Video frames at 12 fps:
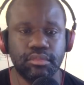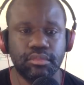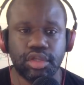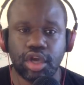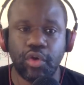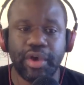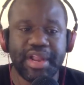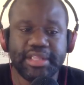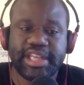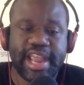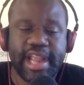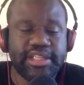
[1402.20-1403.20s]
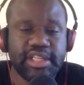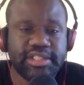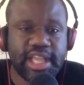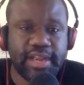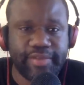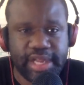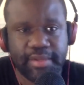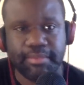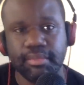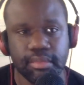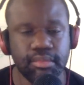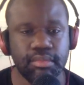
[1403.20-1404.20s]
to go in and change anything for them.
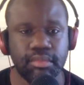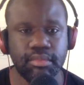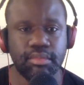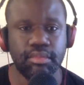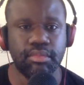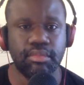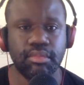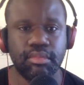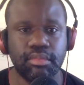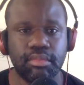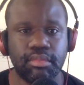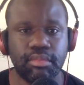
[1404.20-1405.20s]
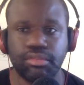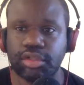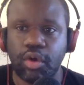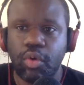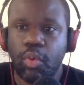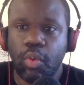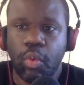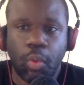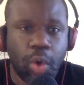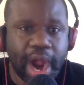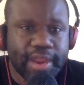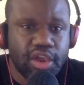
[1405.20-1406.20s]
So
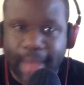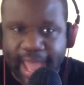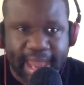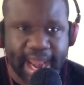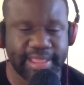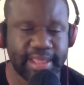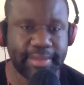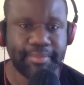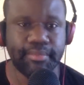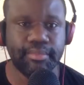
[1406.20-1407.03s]
why are you mad at them?